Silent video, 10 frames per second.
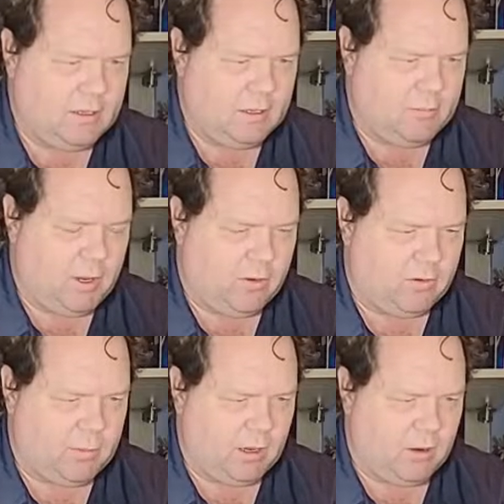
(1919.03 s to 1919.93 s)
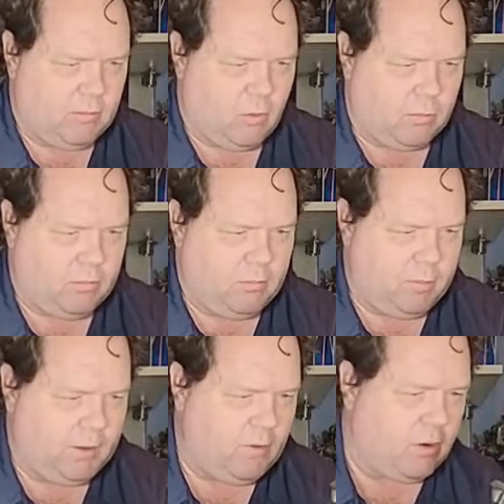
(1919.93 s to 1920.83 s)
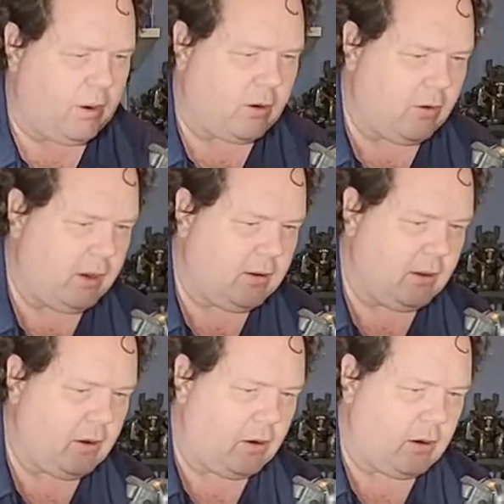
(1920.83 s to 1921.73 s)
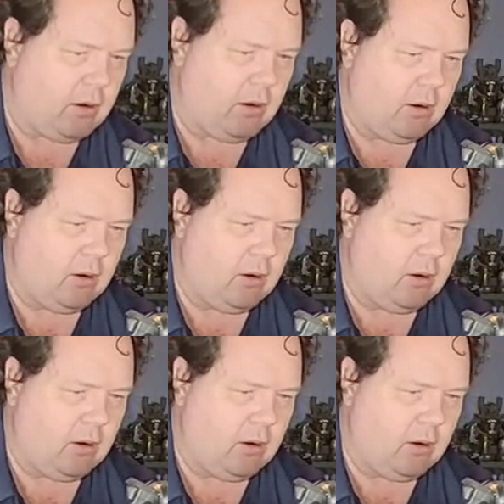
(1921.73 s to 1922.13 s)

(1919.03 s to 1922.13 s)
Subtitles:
appears to be a little more beefier and gruntier